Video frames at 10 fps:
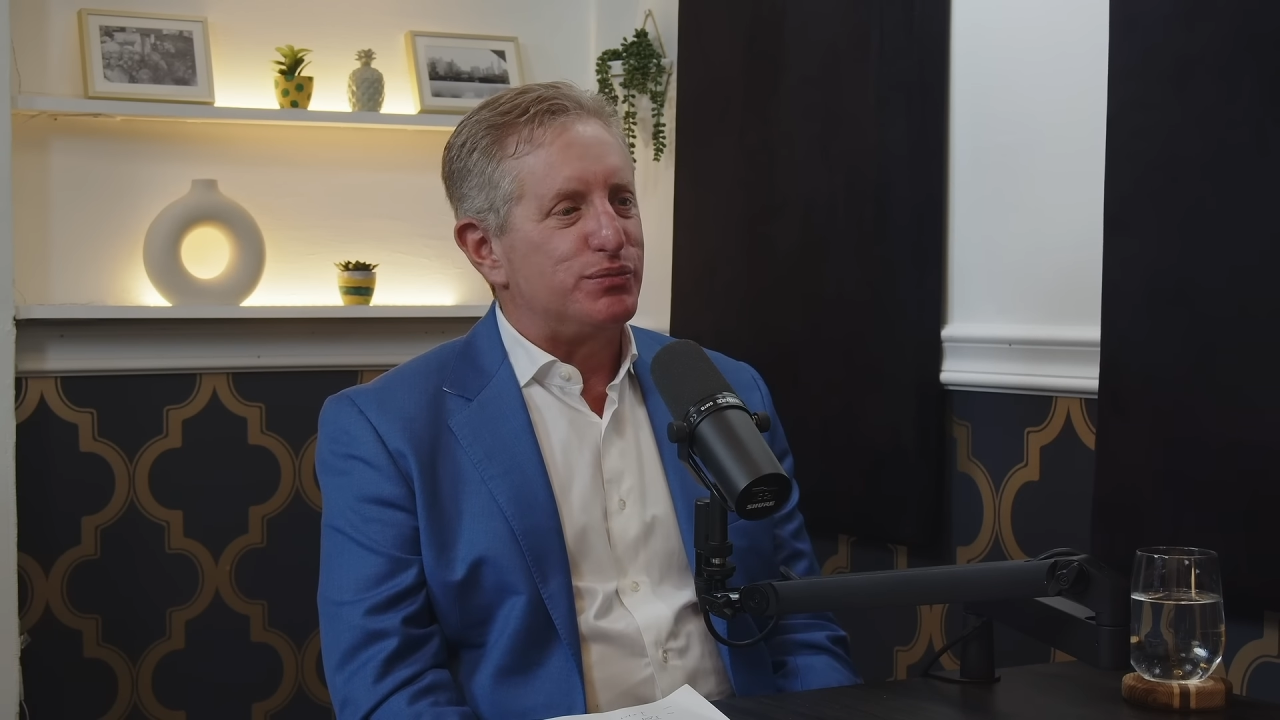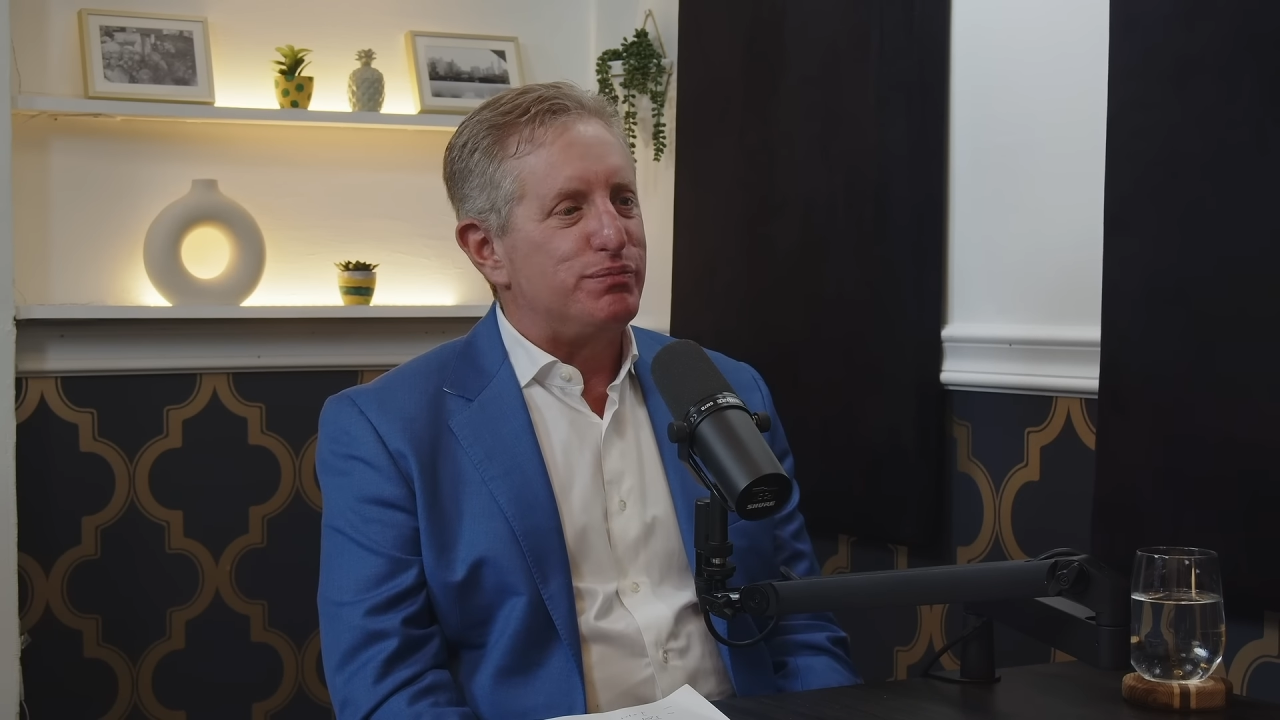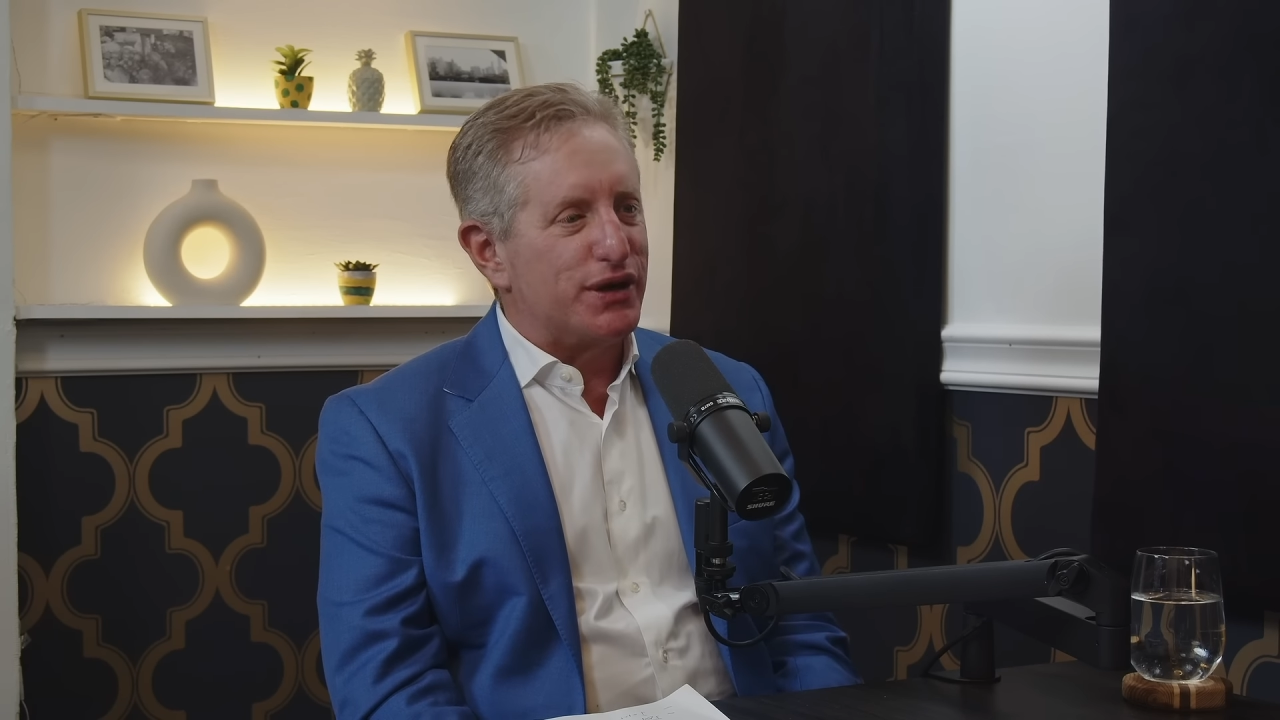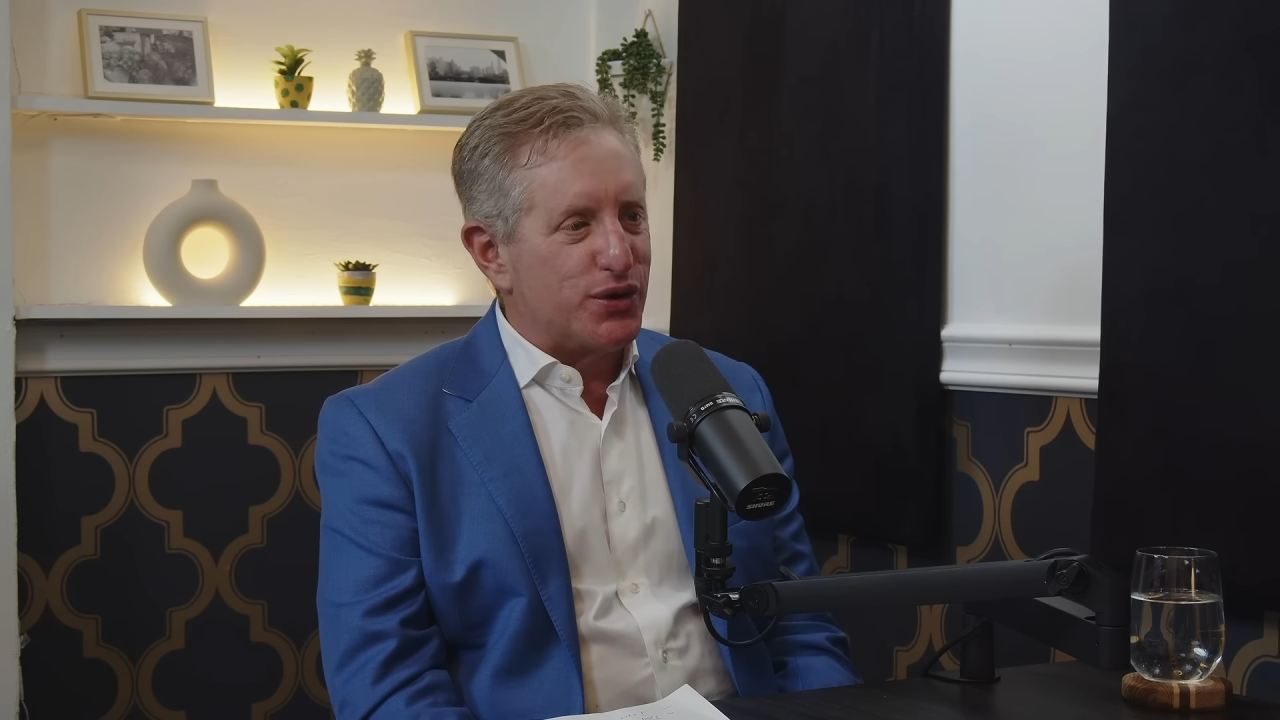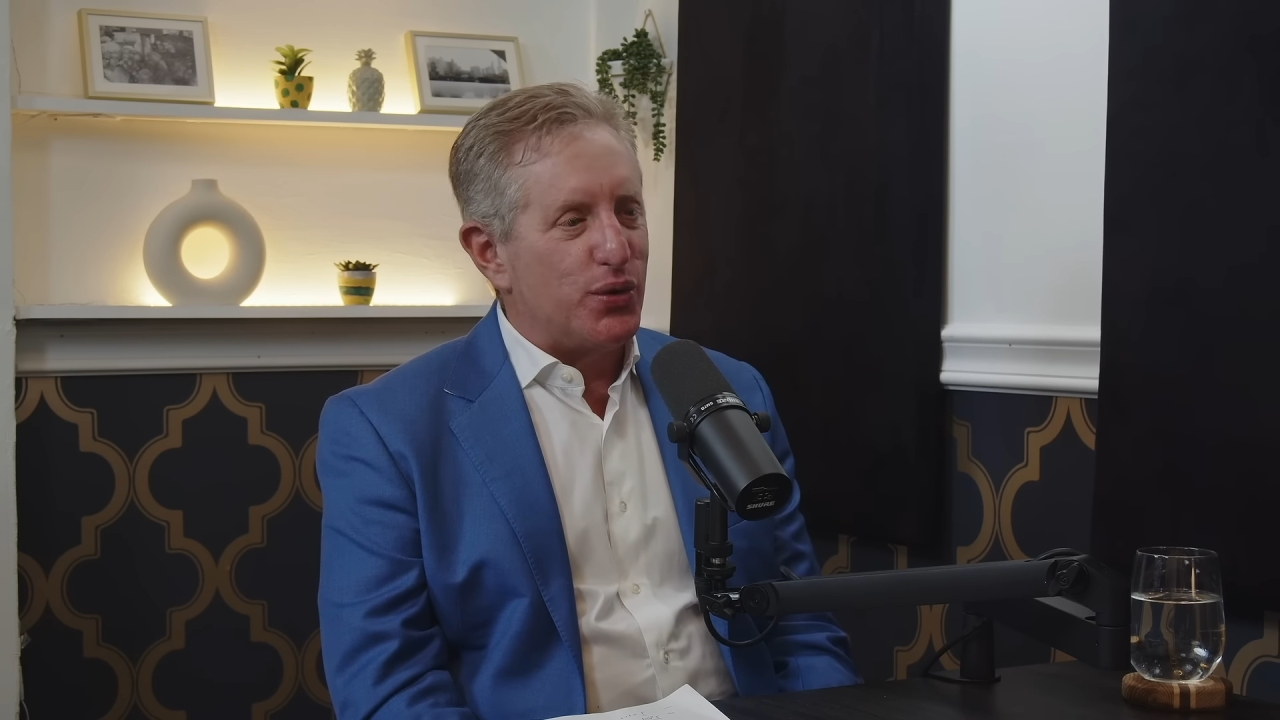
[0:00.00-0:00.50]

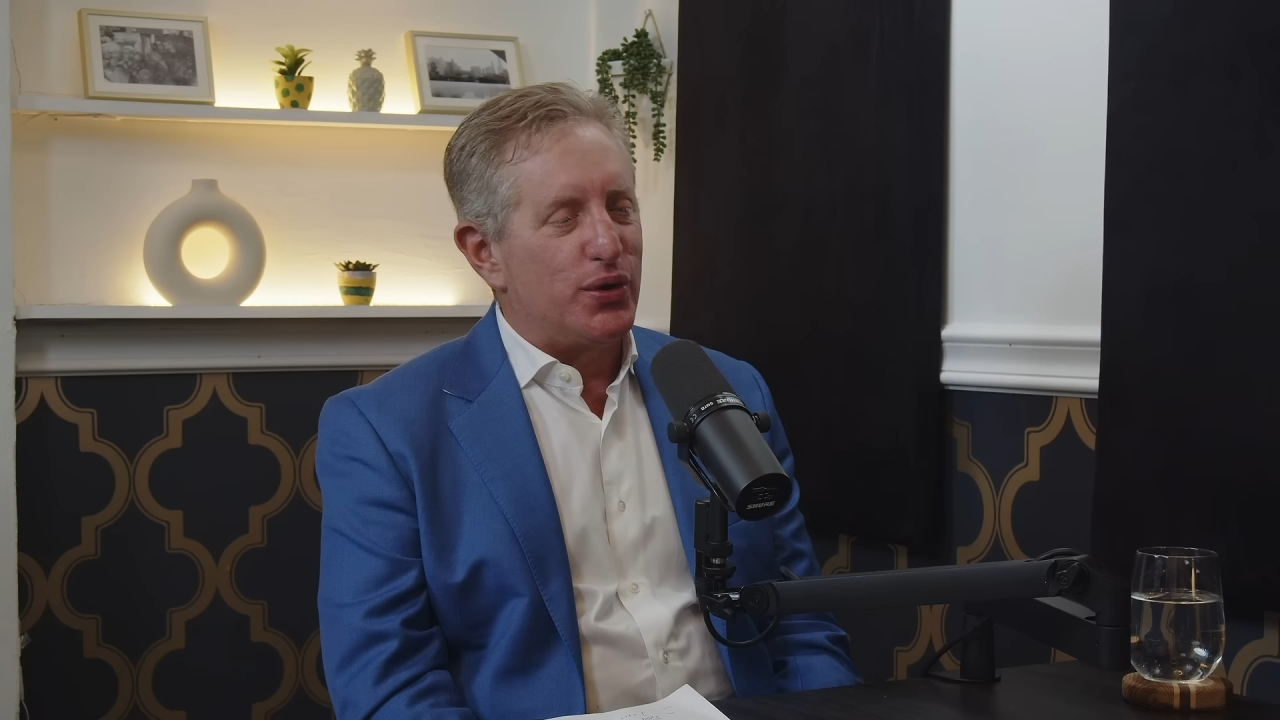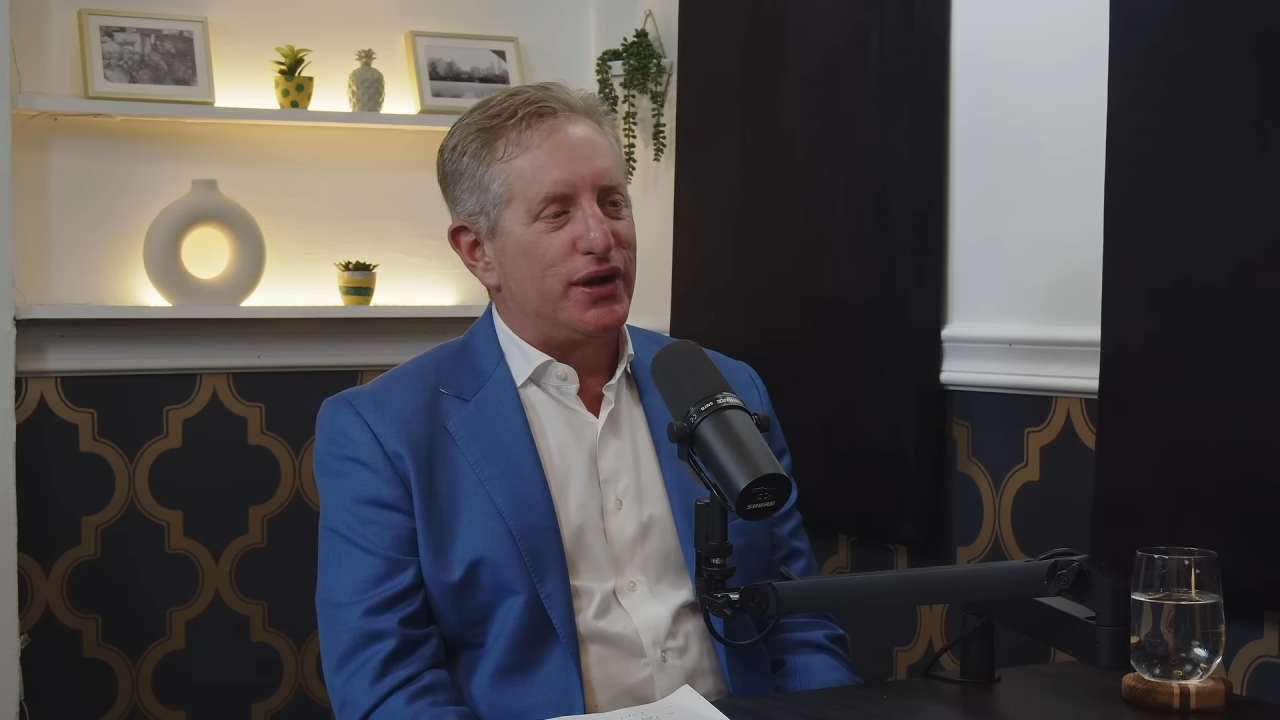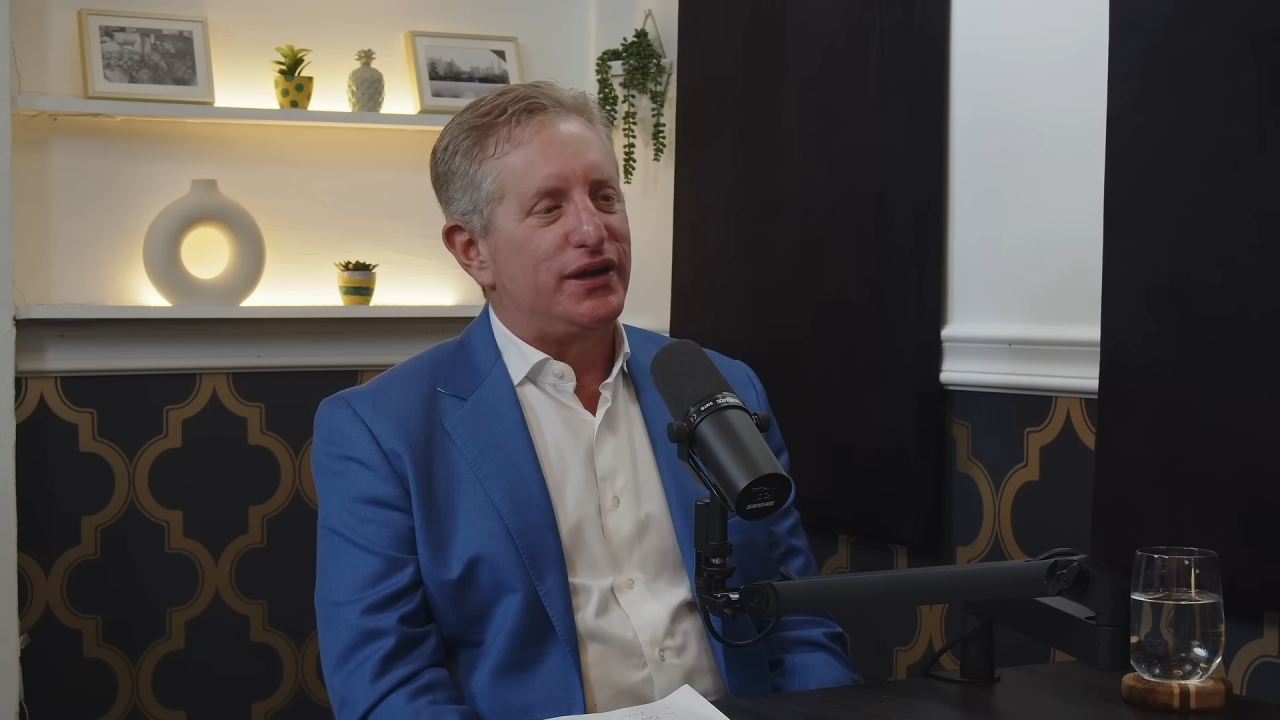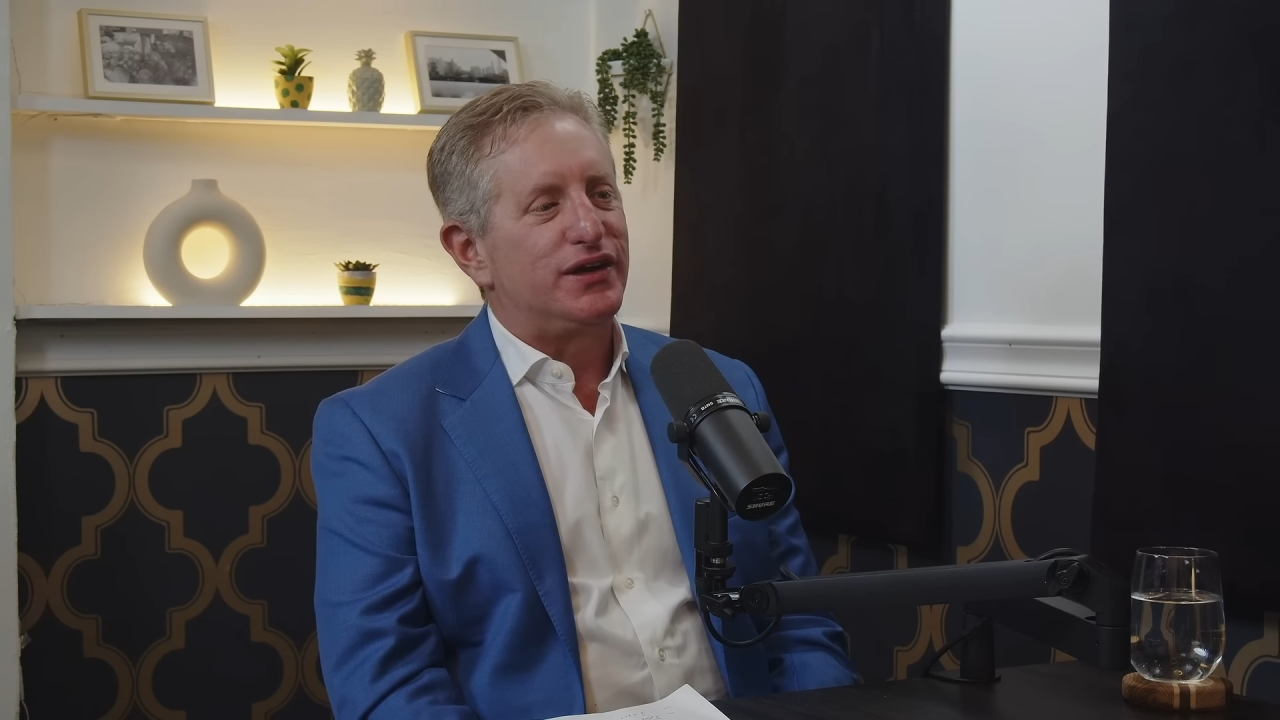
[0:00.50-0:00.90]
Bitcoin